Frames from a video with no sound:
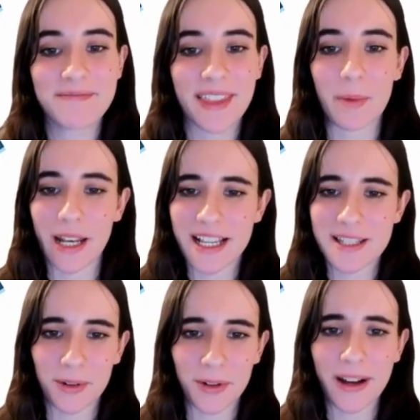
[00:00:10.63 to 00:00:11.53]
and we'll
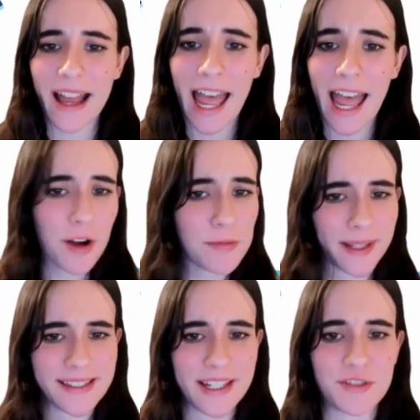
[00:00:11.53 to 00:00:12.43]
explore how
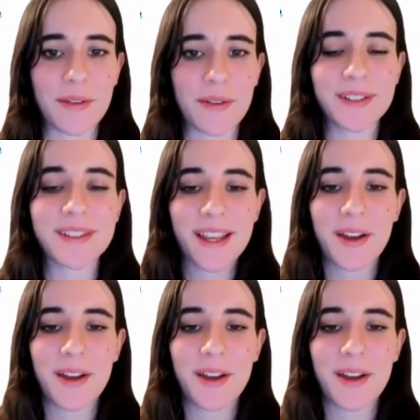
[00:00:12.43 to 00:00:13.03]
plastic travels,